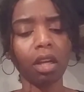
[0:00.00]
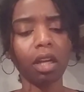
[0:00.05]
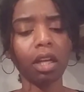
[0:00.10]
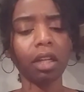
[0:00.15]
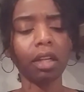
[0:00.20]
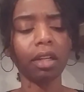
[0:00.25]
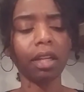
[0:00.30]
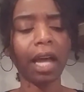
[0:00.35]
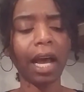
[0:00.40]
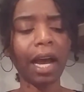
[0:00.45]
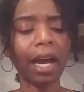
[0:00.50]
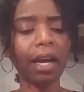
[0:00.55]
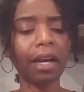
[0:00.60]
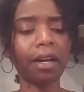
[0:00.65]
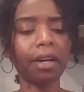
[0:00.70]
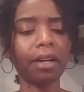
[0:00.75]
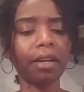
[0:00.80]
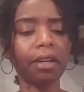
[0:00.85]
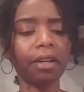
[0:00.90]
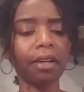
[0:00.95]
a
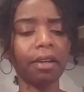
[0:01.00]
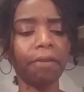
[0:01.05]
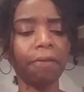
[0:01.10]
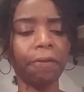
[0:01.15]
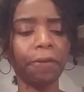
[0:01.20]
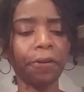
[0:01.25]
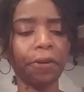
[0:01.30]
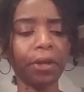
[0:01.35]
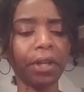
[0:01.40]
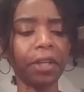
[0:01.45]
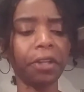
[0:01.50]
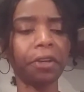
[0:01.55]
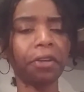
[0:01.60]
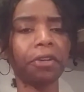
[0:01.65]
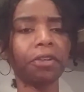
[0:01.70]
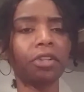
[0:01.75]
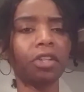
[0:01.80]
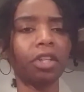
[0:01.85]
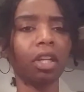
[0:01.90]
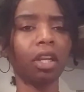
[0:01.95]
lot of your
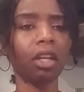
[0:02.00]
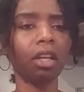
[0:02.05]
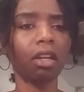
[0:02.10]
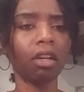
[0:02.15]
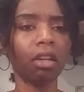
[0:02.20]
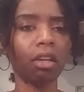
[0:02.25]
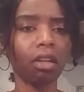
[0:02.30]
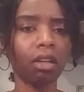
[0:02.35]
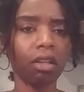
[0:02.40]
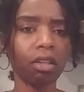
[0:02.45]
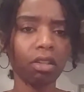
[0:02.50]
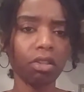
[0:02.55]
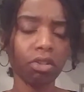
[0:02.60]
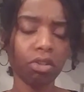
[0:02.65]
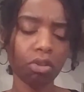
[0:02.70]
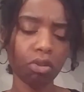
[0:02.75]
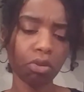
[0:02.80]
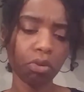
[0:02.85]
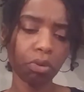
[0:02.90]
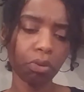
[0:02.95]
energy
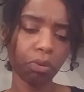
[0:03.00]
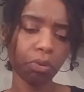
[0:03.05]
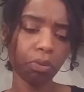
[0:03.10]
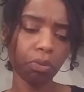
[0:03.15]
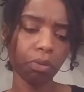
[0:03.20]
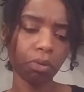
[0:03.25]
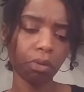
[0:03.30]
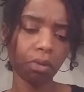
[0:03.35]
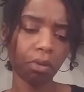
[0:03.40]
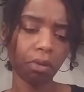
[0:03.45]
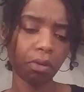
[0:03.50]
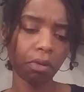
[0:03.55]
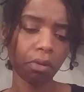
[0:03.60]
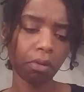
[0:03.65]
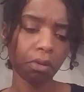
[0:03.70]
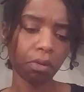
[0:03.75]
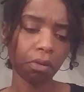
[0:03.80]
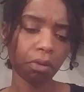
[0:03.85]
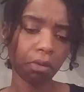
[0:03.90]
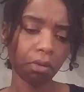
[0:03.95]
to
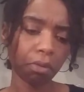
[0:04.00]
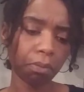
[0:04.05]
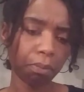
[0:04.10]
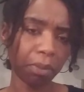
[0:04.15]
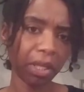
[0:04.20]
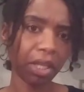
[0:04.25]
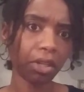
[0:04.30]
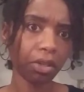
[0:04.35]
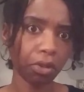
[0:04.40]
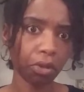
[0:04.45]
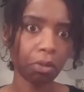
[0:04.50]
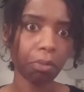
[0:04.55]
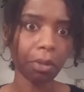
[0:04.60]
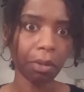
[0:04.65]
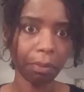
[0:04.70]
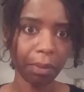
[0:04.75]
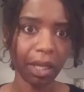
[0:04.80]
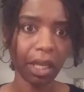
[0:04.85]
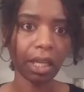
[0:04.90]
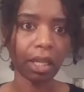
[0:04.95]
be a
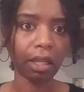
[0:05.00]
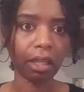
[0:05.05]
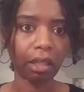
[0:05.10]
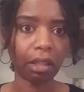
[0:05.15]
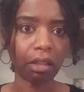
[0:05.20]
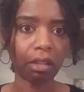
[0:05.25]
human being.